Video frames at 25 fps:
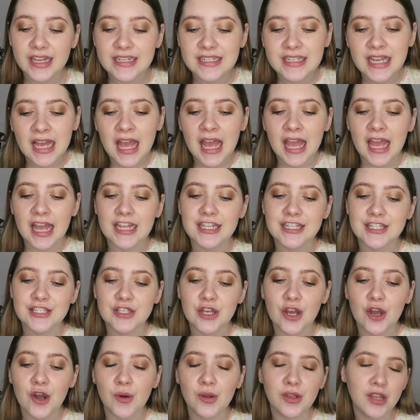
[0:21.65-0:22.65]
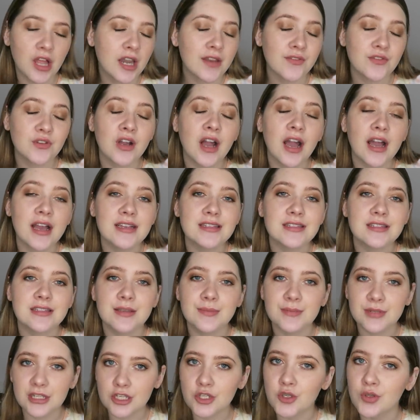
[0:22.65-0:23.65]
it and so a lot of you guys
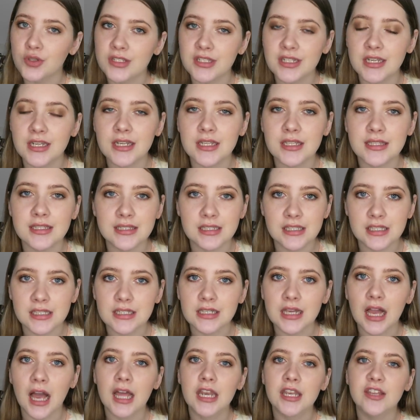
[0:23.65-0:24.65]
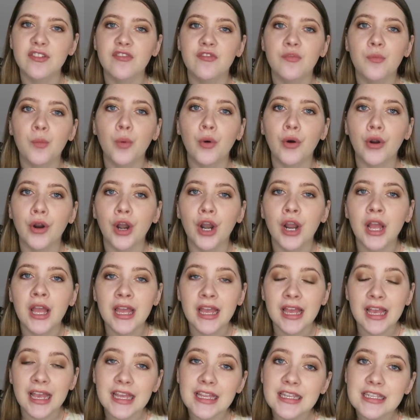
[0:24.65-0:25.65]
seemed interested in seeing kind of a more
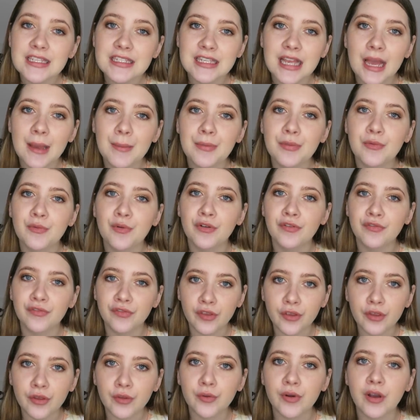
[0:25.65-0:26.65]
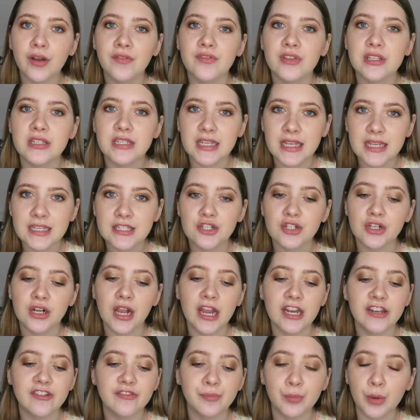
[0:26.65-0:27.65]
in-depth review of the teaser,
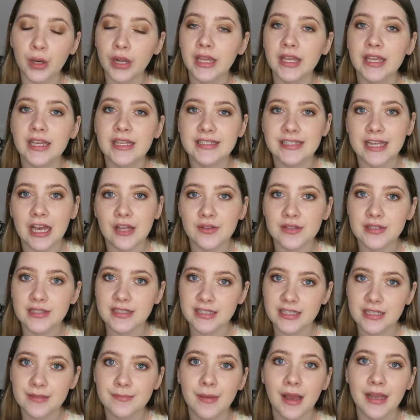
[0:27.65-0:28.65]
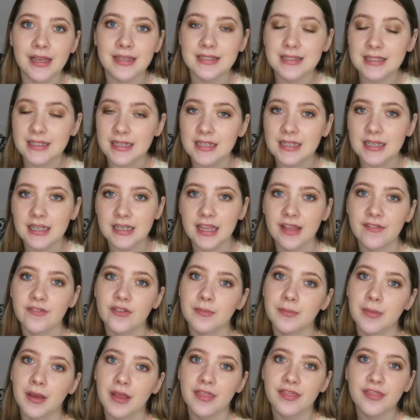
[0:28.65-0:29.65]
kind of breaking it down scene by scene and
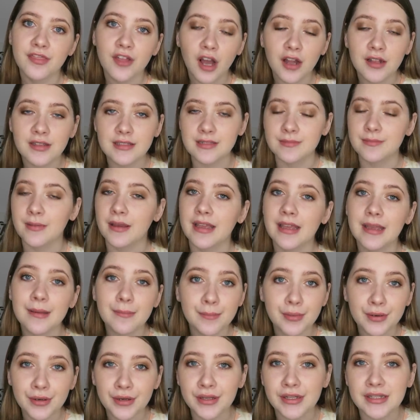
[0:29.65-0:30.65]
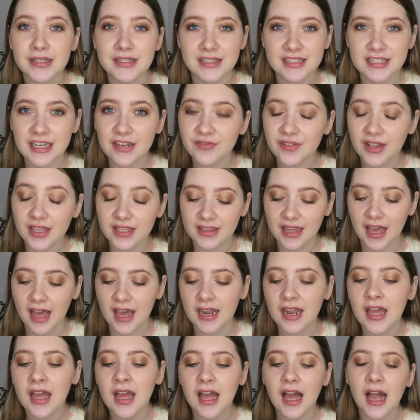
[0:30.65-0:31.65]
giving my thoughts and my input and stuff like
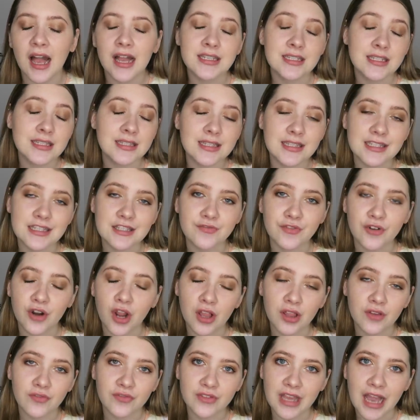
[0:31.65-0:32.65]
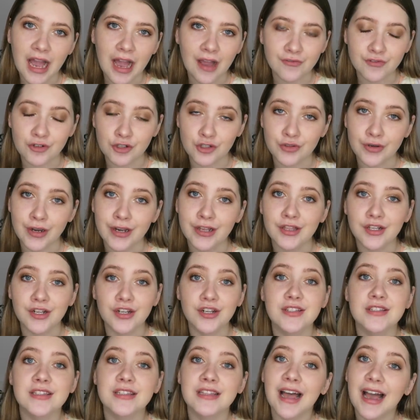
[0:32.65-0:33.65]
that. I did this for all of the after
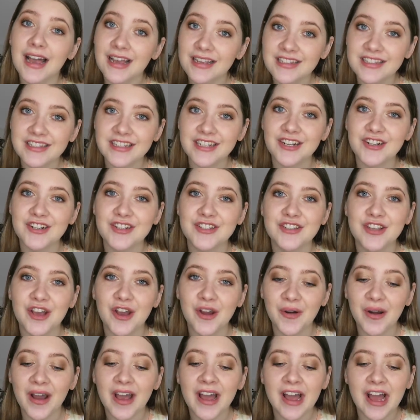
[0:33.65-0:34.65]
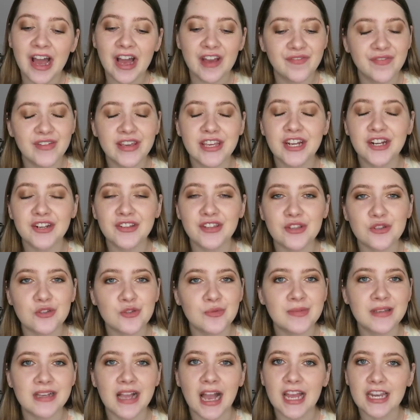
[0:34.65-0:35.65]
trailers last year, so I figured this
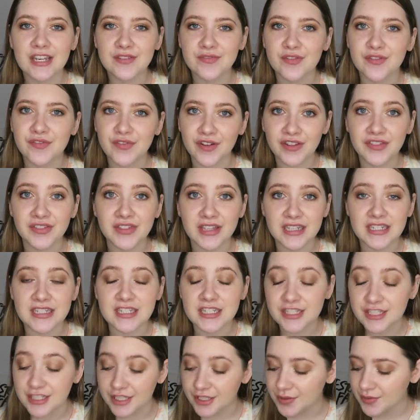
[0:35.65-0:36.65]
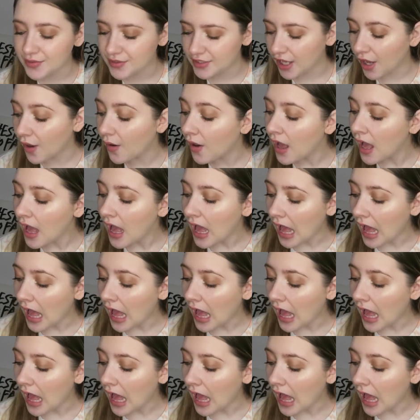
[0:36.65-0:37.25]
would be kind of a fun thing to do. So